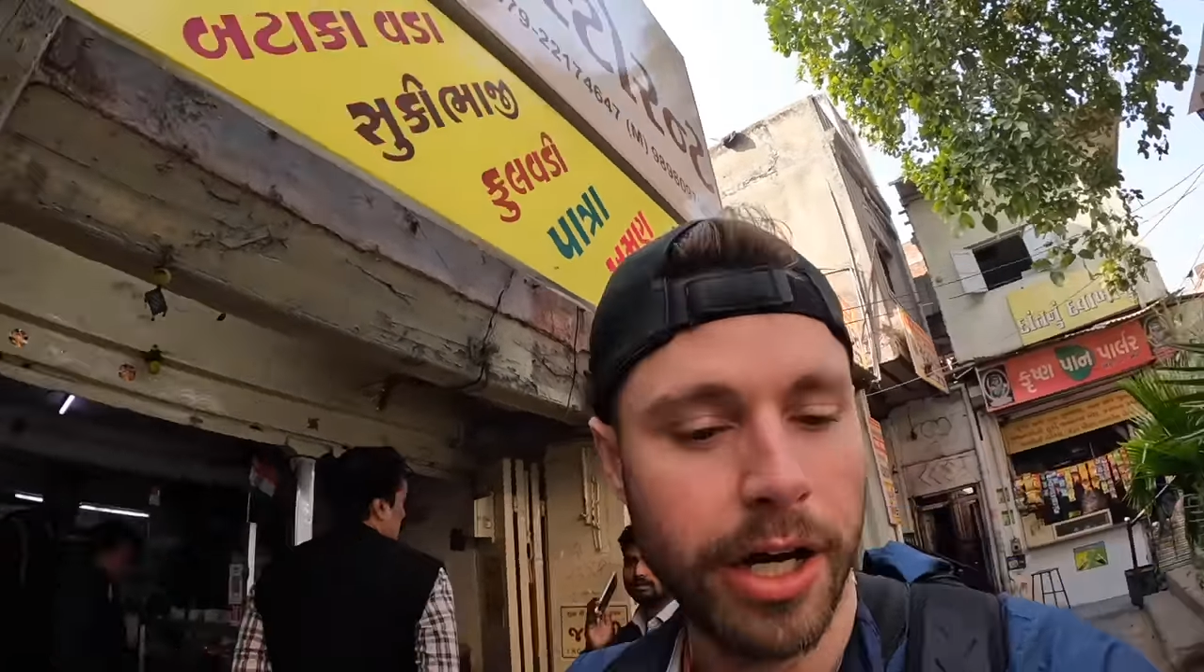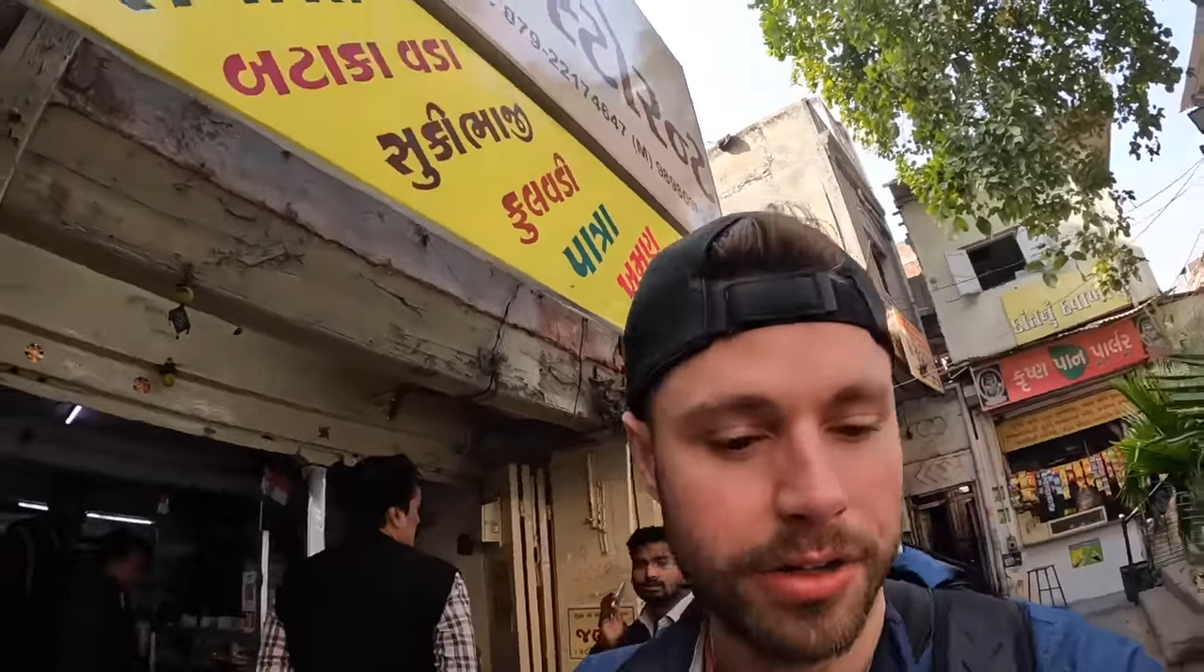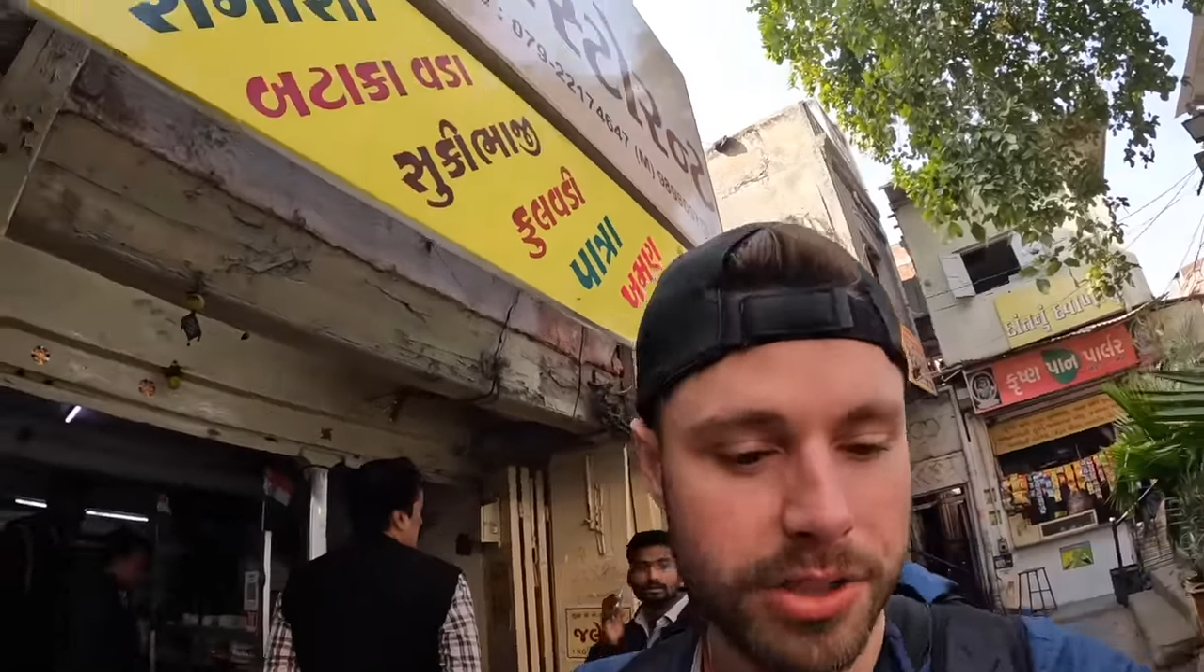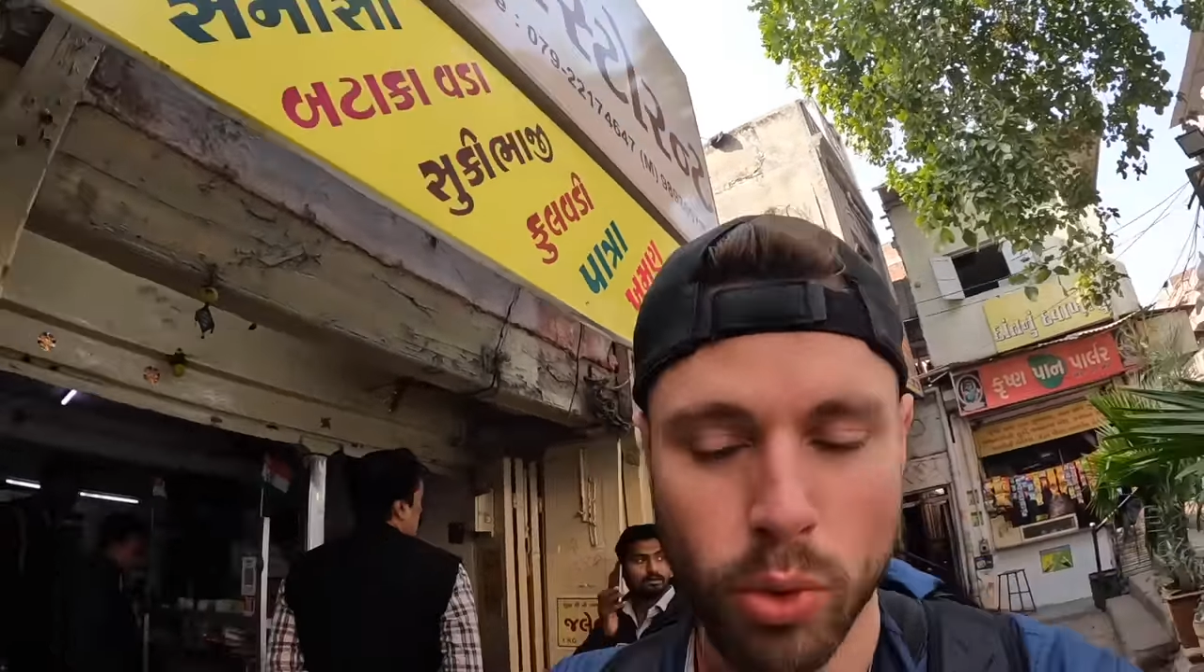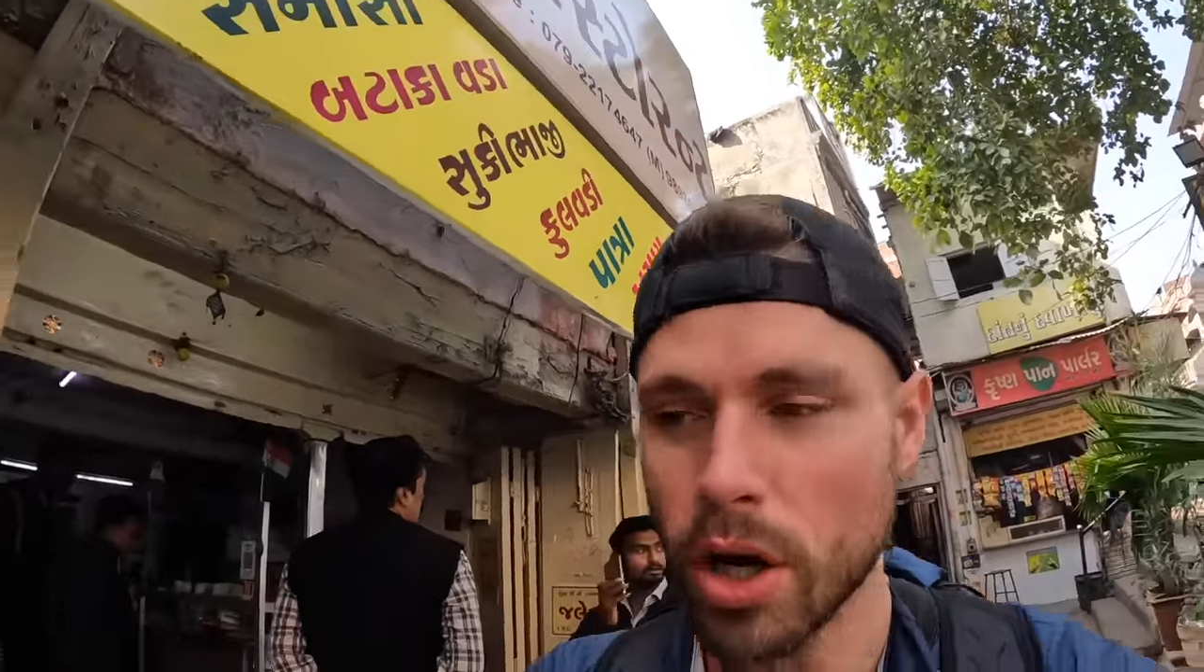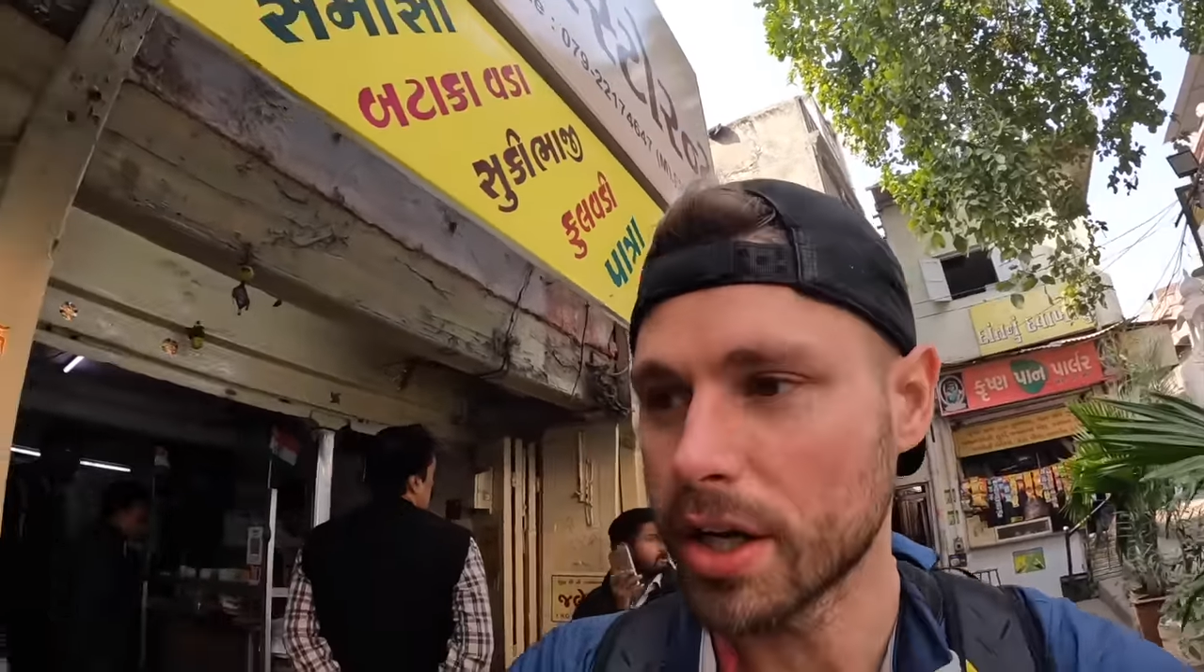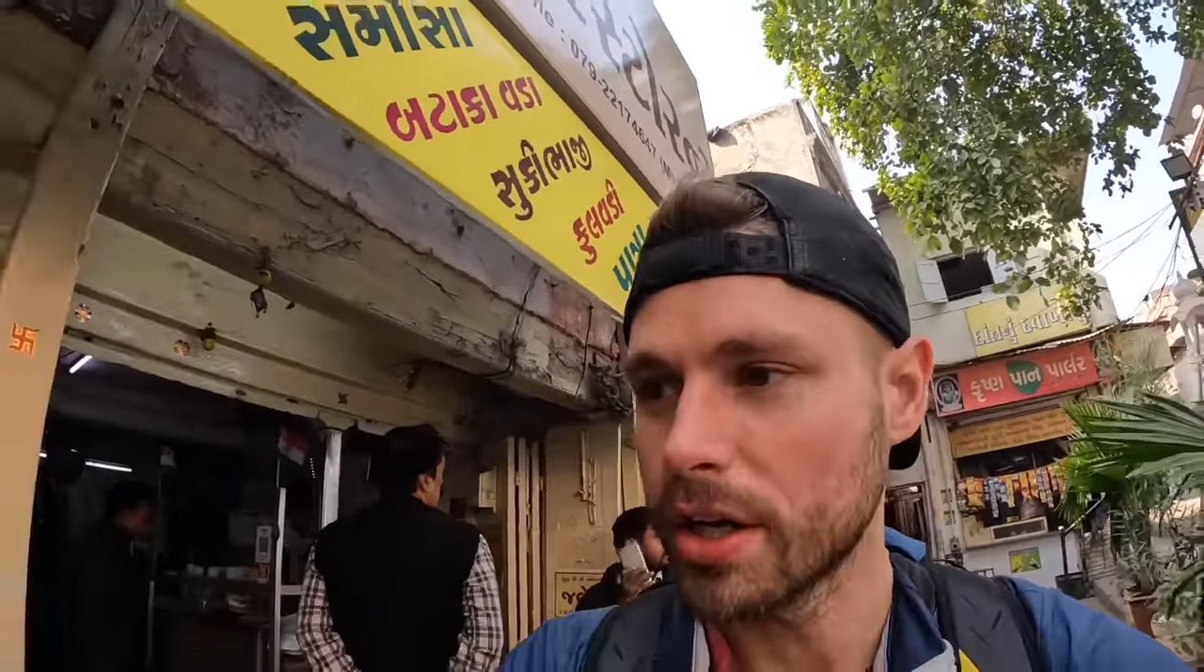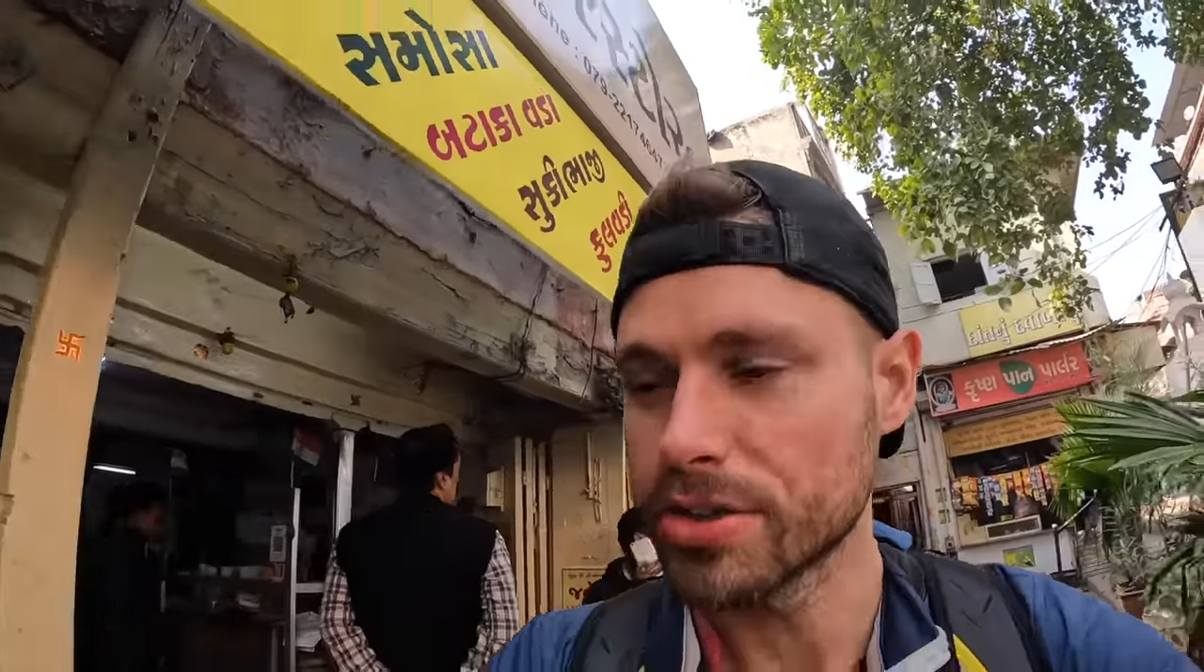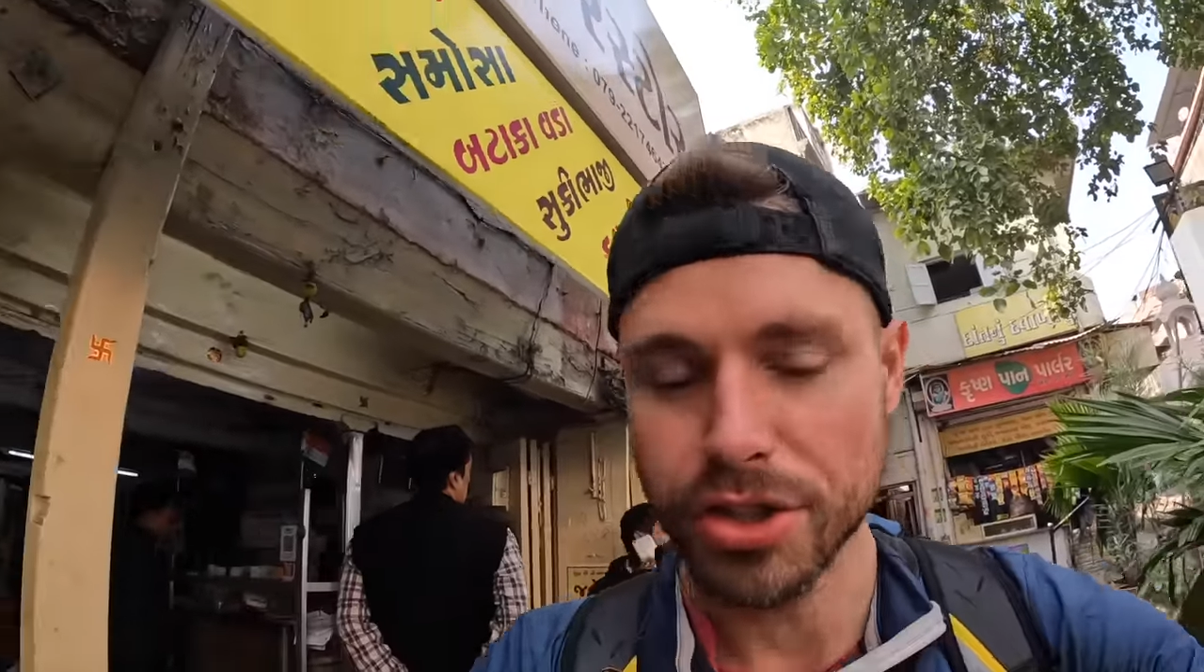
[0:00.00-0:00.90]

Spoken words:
heritage walk here,